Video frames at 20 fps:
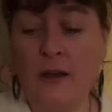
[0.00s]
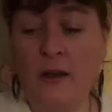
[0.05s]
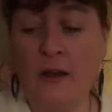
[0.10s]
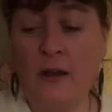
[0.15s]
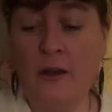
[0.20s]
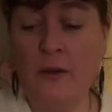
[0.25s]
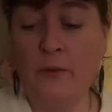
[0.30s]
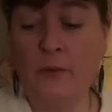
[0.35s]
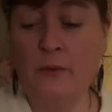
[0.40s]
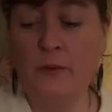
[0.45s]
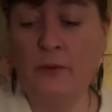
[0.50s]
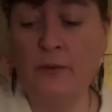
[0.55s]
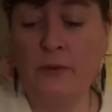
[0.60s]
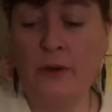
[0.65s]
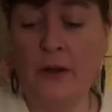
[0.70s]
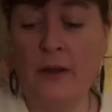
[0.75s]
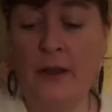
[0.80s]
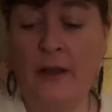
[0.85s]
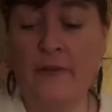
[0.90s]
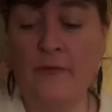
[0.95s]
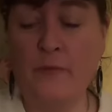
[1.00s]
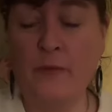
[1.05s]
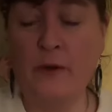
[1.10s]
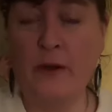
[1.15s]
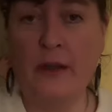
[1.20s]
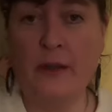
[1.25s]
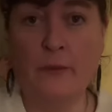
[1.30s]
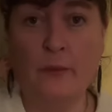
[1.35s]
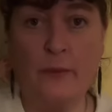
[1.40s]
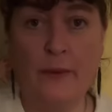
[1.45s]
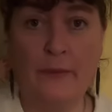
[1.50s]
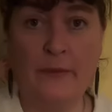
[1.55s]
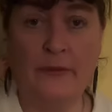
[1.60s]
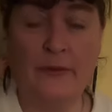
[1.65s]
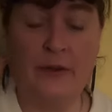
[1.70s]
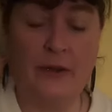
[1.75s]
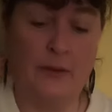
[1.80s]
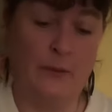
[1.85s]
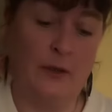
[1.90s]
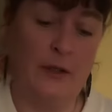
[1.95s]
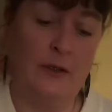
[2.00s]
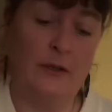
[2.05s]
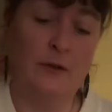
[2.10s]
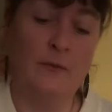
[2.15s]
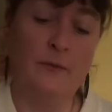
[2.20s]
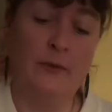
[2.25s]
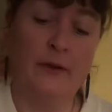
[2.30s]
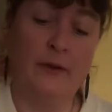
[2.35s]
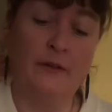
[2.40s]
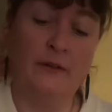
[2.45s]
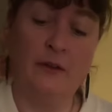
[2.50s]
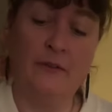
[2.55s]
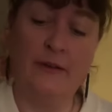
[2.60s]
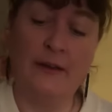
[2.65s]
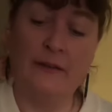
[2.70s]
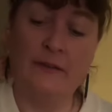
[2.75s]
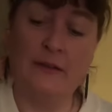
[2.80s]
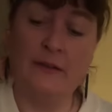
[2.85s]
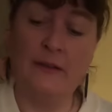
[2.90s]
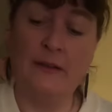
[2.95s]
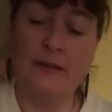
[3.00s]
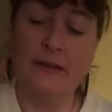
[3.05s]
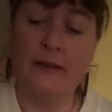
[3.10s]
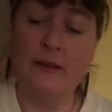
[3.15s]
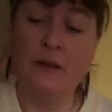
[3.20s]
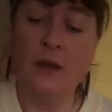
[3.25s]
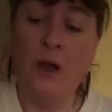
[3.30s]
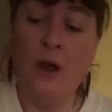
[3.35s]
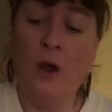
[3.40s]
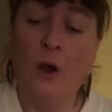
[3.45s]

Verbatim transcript: I will. I have my website where you can buy direct in the link,